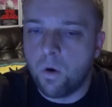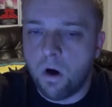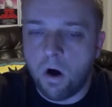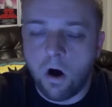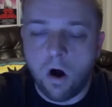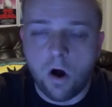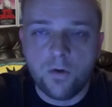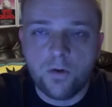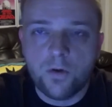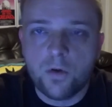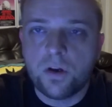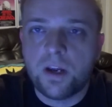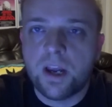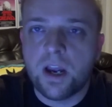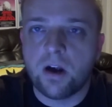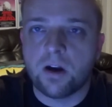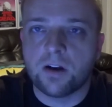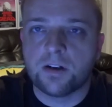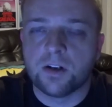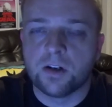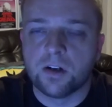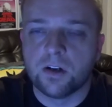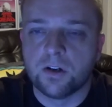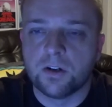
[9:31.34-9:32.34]
All new
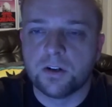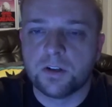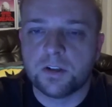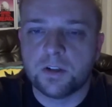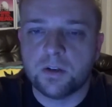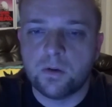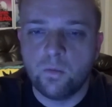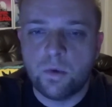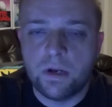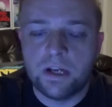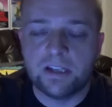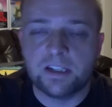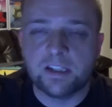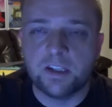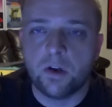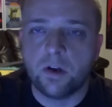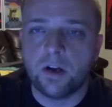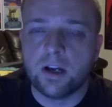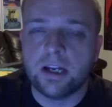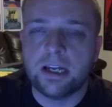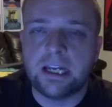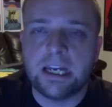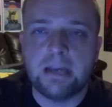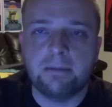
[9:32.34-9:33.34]
characters. We still
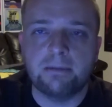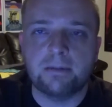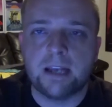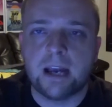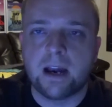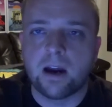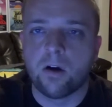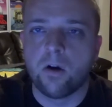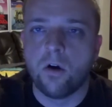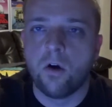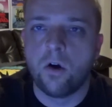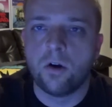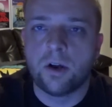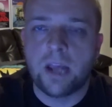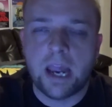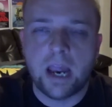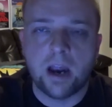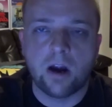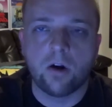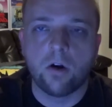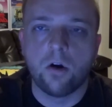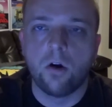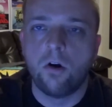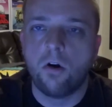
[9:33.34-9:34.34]
can keep Daryl,
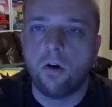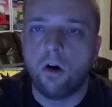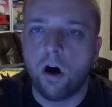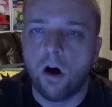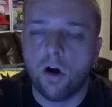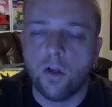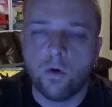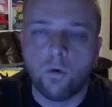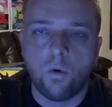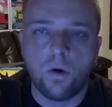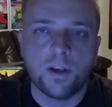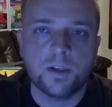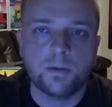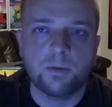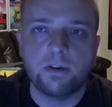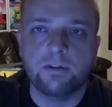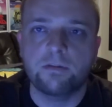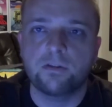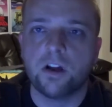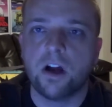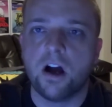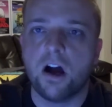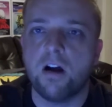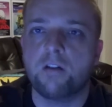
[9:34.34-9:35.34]
Carol, all the ones
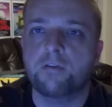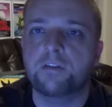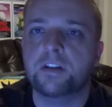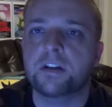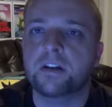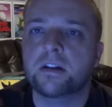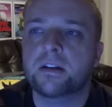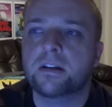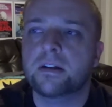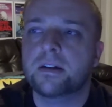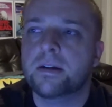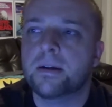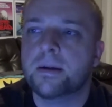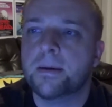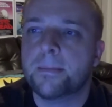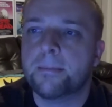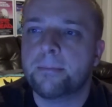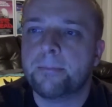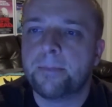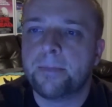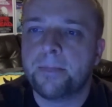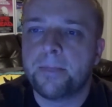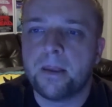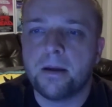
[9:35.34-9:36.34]
we've loved.
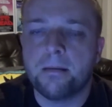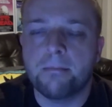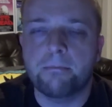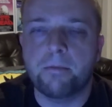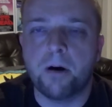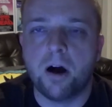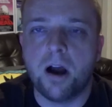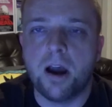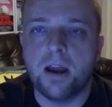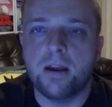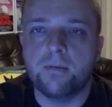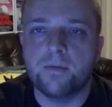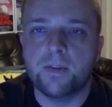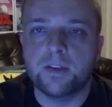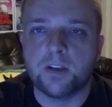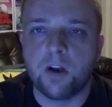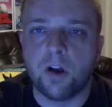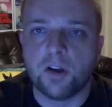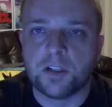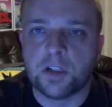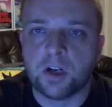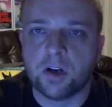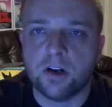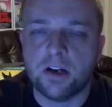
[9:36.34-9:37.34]
But this
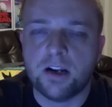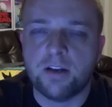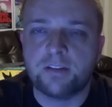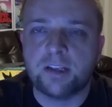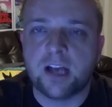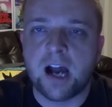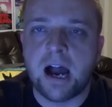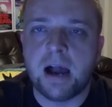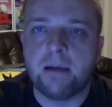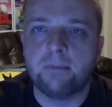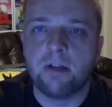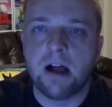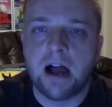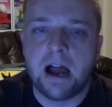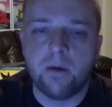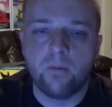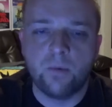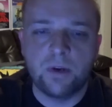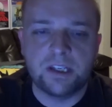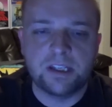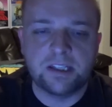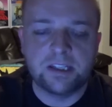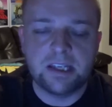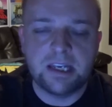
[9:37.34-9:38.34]
alternative timeline,
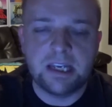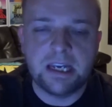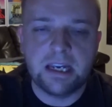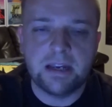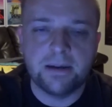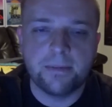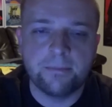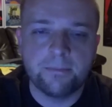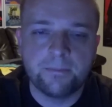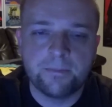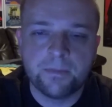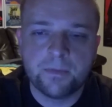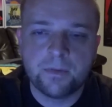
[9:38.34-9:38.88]
we see